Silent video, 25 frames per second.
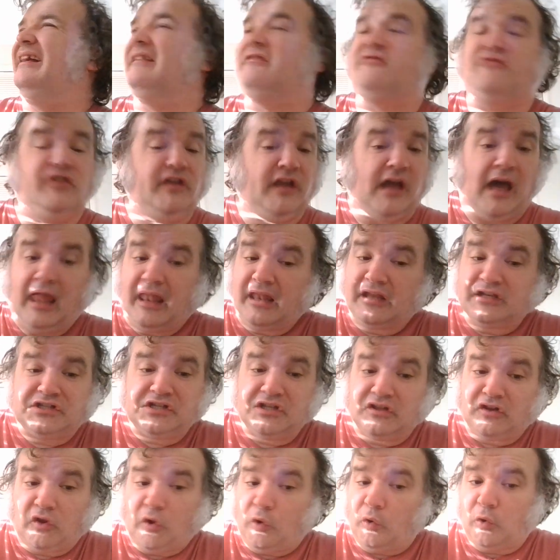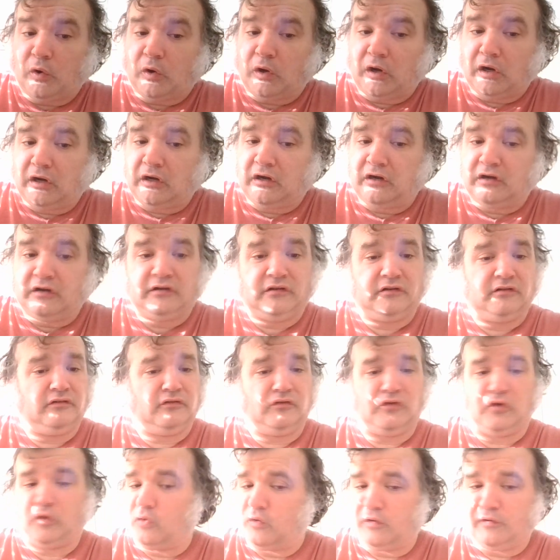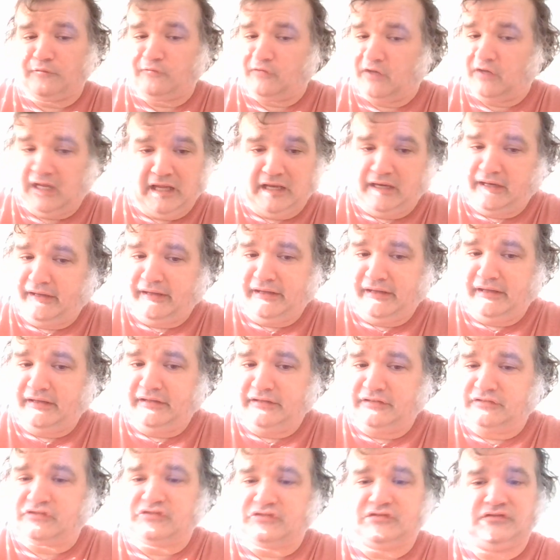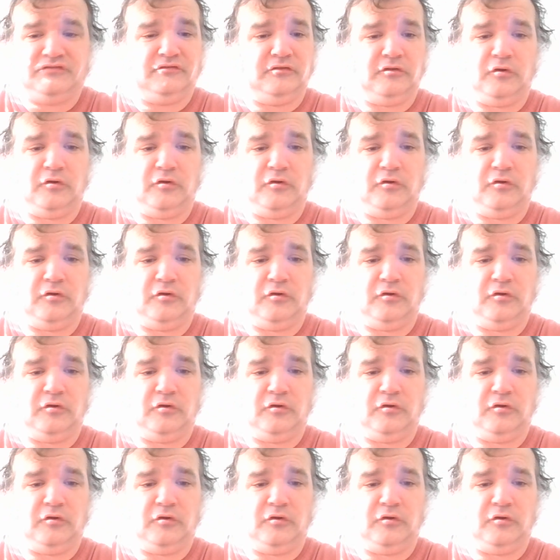theology lore, lore of deities,